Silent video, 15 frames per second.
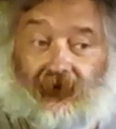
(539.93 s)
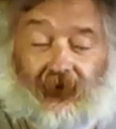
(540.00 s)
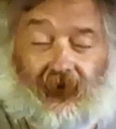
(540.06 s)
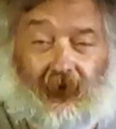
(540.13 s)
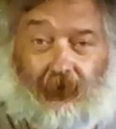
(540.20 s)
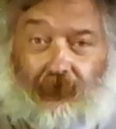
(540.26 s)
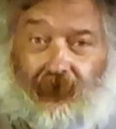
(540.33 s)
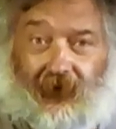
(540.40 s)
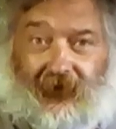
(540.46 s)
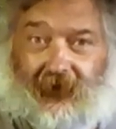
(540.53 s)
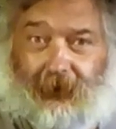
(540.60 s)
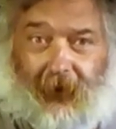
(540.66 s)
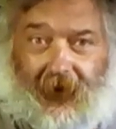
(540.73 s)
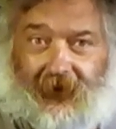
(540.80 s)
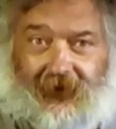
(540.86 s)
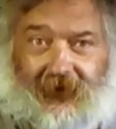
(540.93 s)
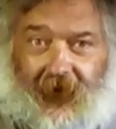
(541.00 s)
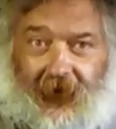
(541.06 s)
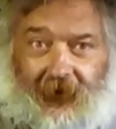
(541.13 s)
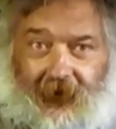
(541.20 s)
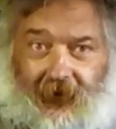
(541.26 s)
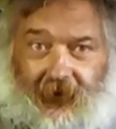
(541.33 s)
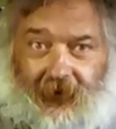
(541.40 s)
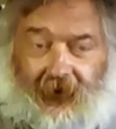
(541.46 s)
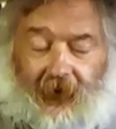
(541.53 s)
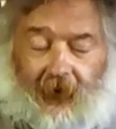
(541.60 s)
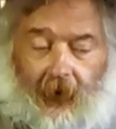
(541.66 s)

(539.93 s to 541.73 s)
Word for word: to the pre-spec standard